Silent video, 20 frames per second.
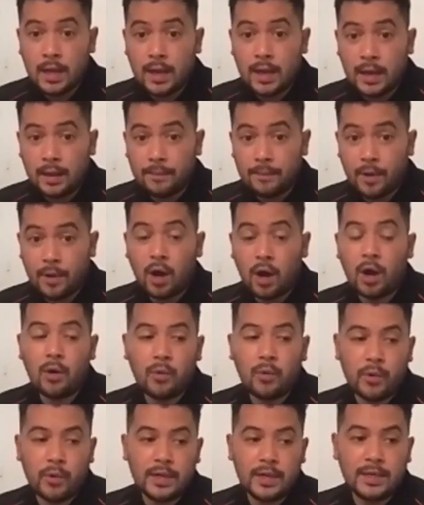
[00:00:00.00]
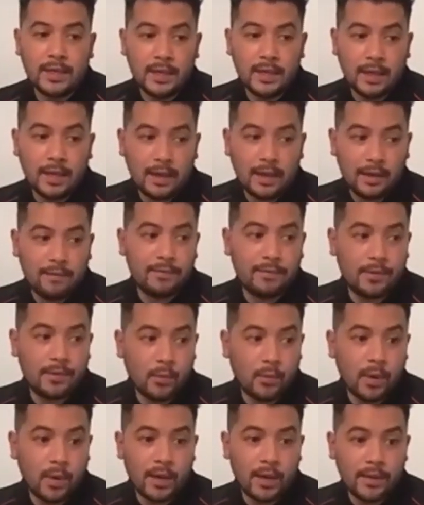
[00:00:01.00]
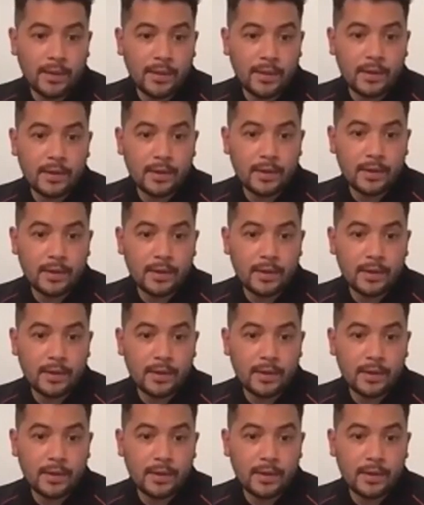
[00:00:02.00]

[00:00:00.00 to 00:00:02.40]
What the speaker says: I really love the way that